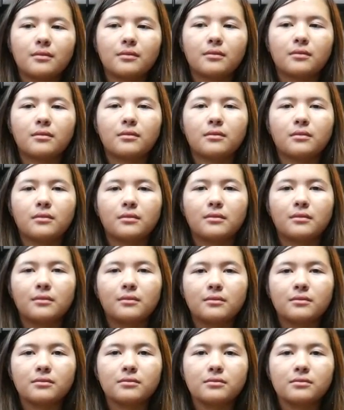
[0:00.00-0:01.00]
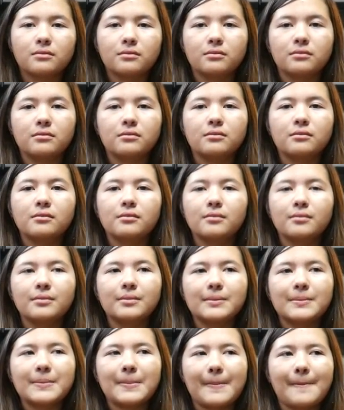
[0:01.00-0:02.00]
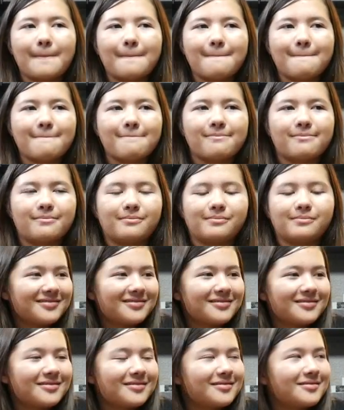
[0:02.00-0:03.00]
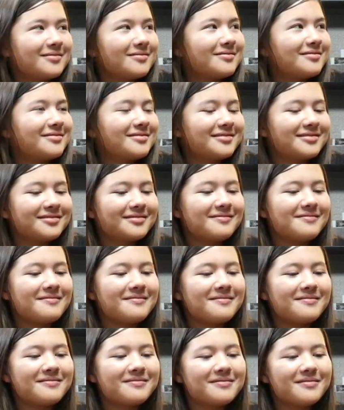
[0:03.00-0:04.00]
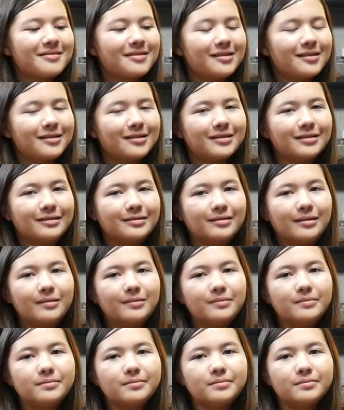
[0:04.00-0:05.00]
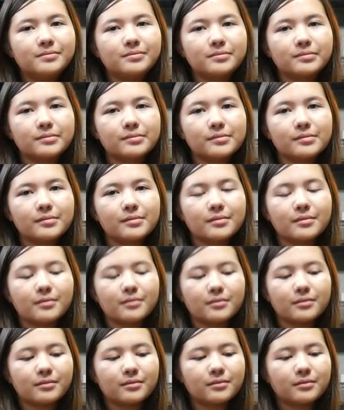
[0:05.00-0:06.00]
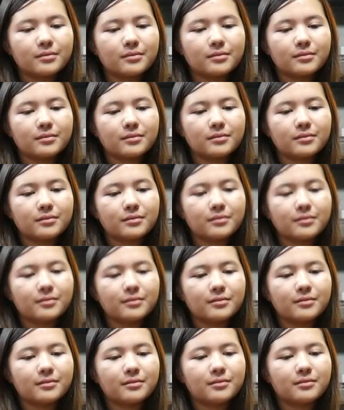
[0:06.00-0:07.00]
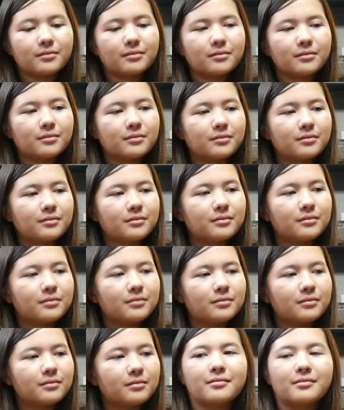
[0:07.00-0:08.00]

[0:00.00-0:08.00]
(silent)